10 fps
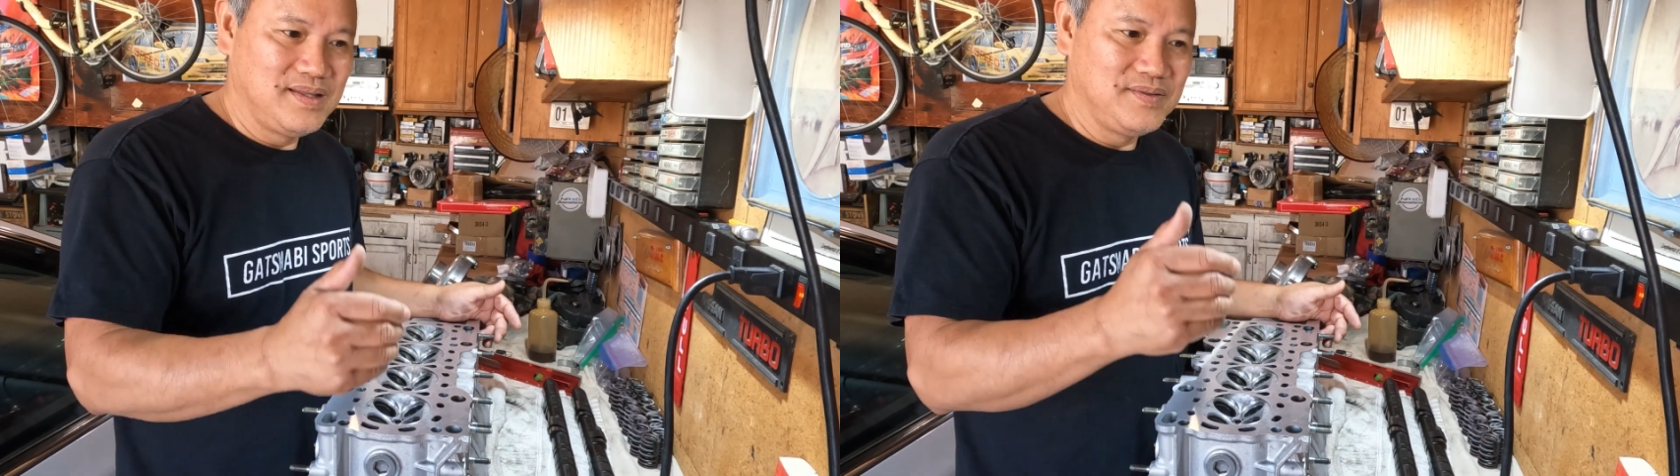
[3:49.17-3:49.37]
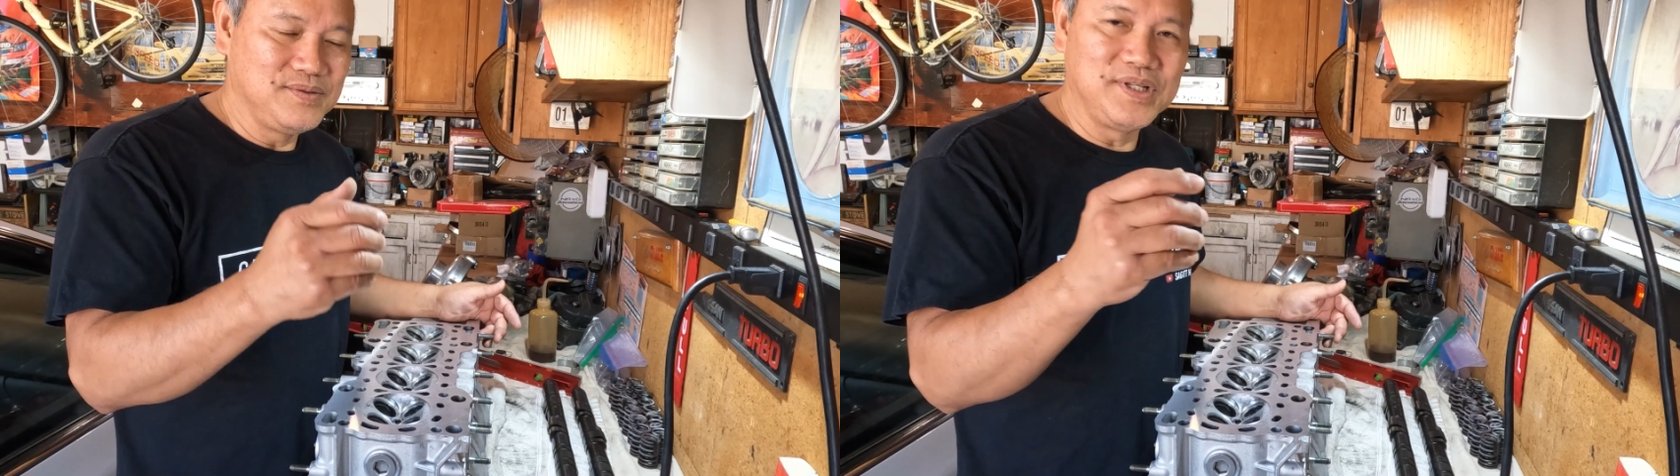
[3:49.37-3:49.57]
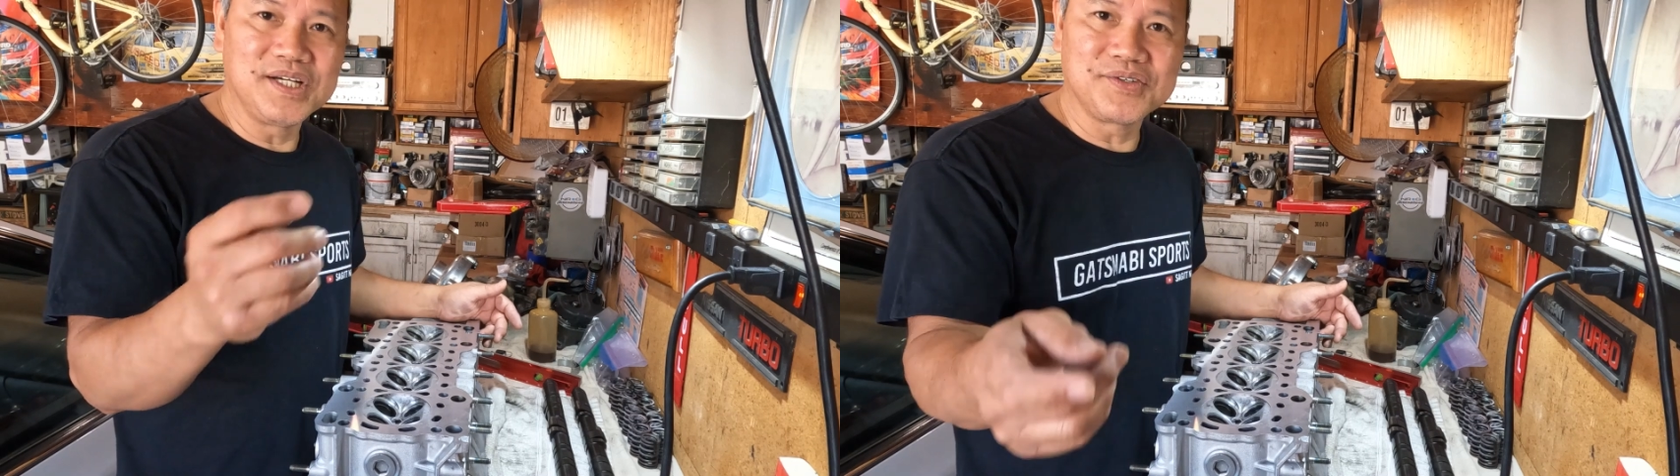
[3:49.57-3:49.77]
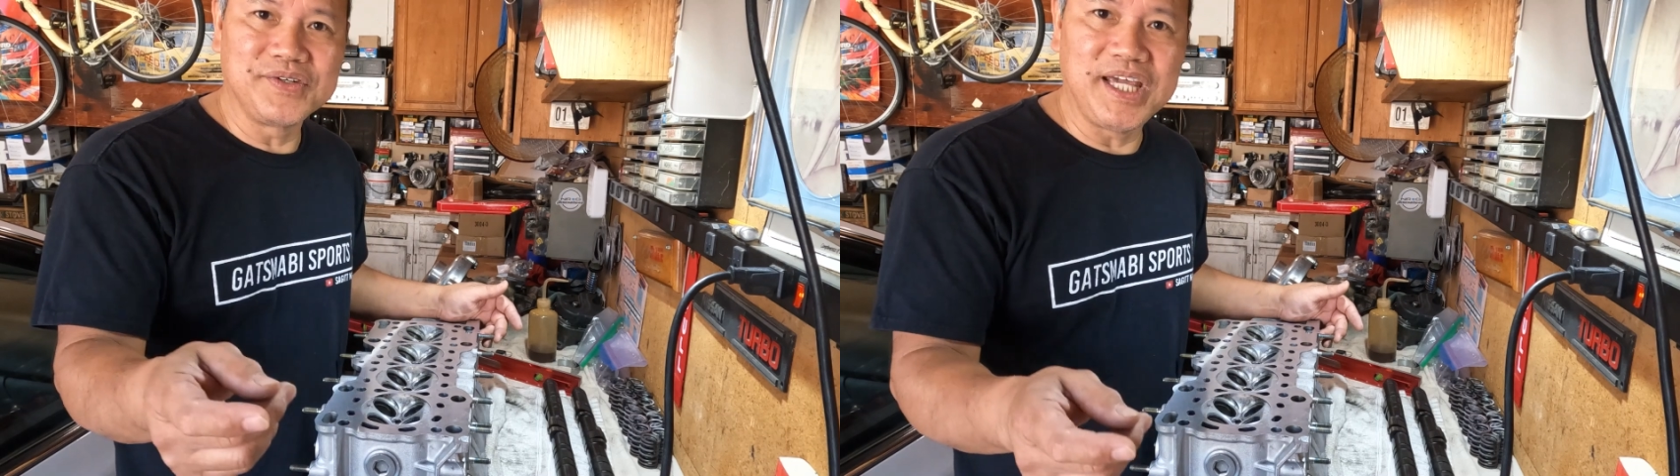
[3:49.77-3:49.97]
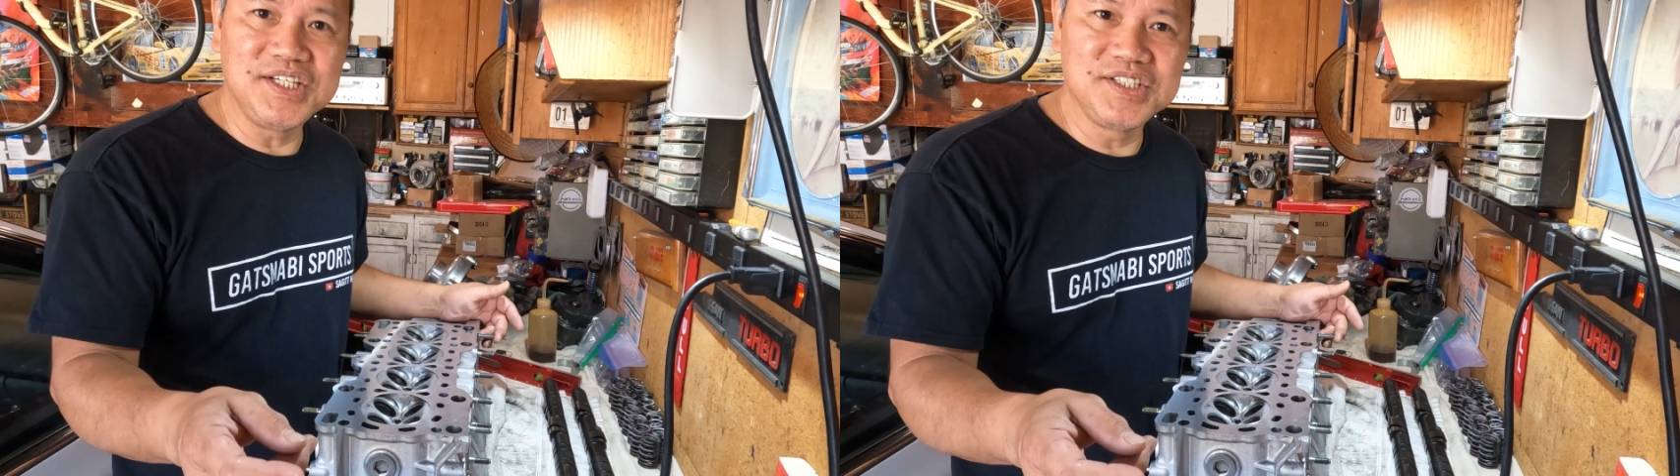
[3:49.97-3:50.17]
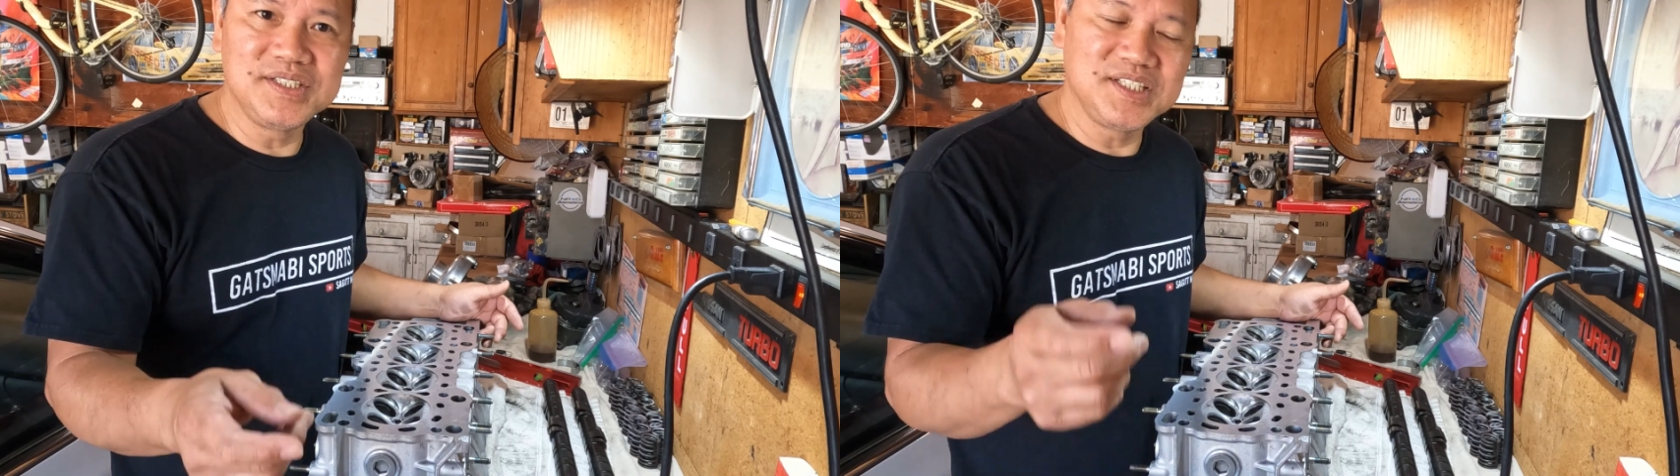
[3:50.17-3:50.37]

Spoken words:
to their creation,